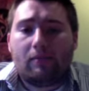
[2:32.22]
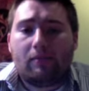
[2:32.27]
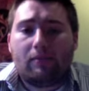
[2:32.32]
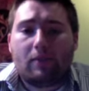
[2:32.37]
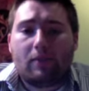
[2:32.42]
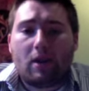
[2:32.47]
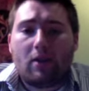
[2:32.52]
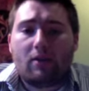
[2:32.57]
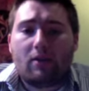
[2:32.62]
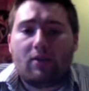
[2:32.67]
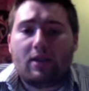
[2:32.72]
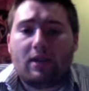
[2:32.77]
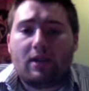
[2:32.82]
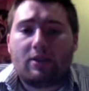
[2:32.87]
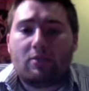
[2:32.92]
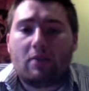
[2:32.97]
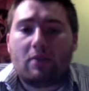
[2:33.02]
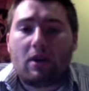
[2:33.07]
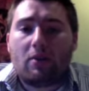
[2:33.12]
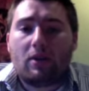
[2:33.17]
Other things
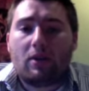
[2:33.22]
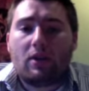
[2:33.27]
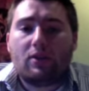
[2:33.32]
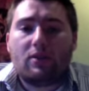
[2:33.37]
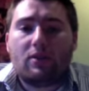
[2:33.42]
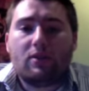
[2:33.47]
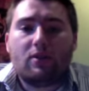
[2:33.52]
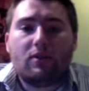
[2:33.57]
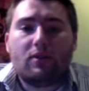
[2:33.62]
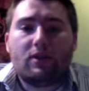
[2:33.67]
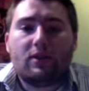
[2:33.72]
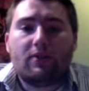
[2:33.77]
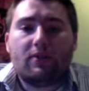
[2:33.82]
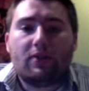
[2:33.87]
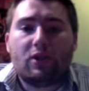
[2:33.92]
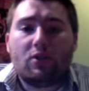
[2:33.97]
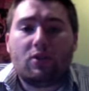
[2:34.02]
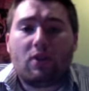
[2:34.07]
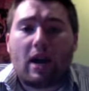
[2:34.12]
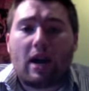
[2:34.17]
you might want to do is if you
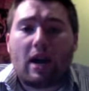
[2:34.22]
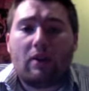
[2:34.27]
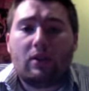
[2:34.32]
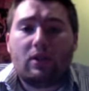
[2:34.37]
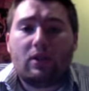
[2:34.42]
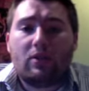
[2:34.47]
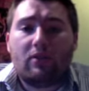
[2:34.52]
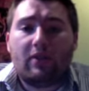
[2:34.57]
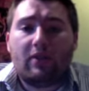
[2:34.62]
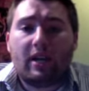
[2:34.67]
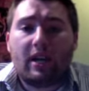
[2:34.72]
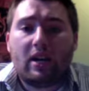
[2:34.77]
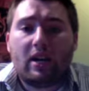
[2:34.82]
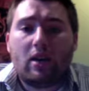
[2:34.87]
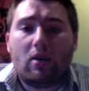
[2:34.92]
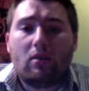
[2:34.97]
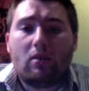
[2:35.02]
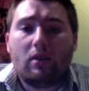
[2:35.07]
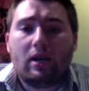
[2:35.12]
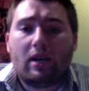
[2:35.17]
do a how-to
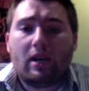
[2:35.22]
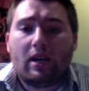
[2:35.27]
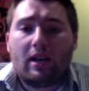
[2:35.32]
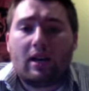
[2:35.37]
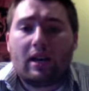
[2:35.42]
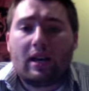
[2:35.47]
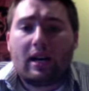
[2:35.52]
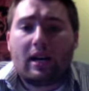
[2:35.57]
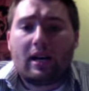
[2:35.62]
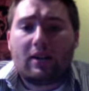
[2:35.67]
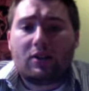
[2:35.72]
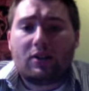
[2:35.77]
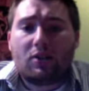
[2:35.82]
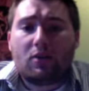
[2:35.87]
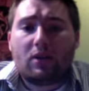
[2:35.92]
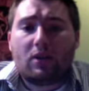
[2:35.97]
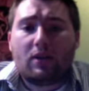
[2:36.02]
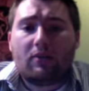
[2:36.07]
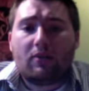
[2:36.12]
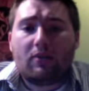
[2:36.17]
video,
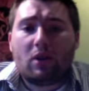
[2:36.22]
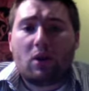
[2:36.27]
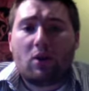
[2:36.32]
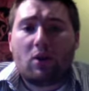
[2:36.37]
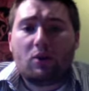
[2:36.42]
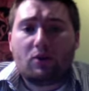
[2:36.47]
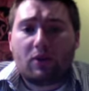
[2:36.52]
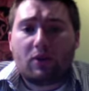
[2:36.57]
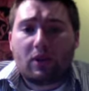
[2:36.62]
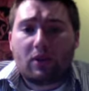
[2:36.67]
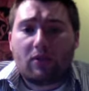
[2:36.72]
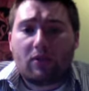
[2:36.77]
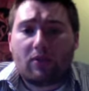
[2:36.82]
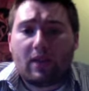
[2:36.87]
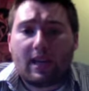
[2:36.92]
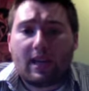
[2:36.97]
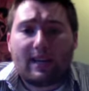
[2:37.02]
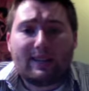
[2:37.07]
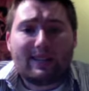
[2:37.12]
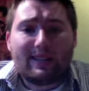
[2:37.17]
ScreenFlow is really good for
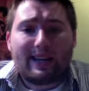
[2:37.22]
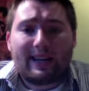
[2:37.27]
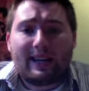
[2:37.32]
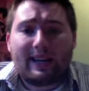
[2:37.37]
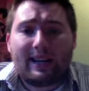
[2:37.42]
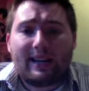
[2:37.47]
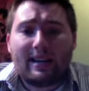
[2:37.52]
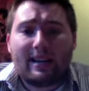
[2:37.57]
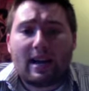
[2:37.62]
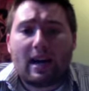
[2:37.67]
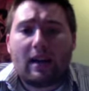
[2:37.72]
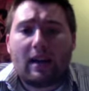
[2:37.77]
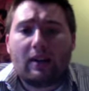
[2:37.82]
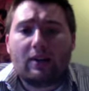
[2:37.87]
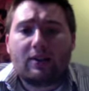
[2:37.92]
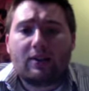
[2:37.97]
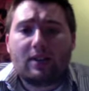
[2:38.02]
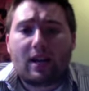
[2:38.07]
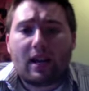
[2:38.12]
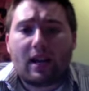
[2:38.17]
that. It's
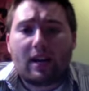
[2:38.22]
$99.